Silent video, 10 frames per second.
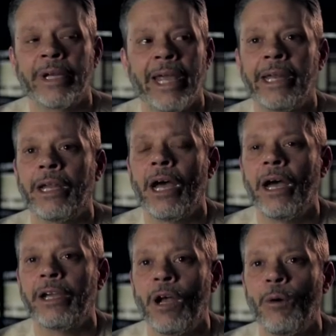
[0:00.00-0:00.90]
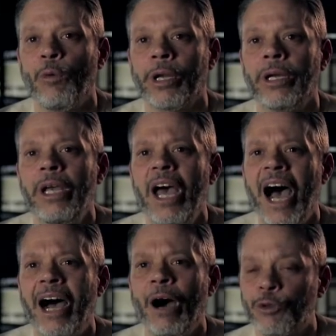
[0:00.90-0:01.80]
again. I
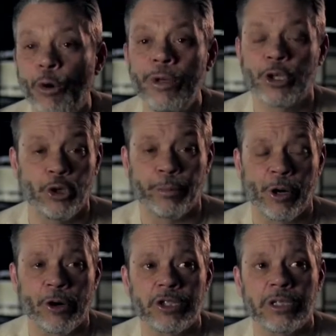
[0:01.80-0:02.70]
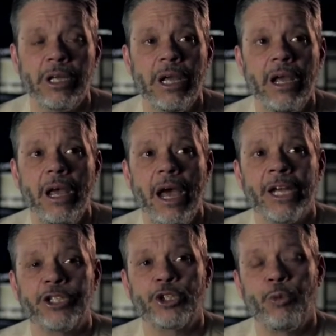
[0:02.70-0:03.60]
was always a good person.
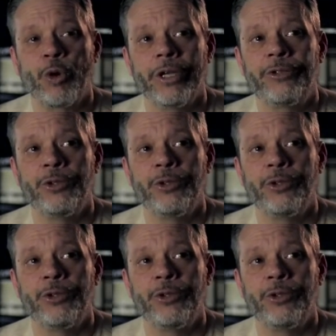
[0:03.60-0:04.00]
I just wanted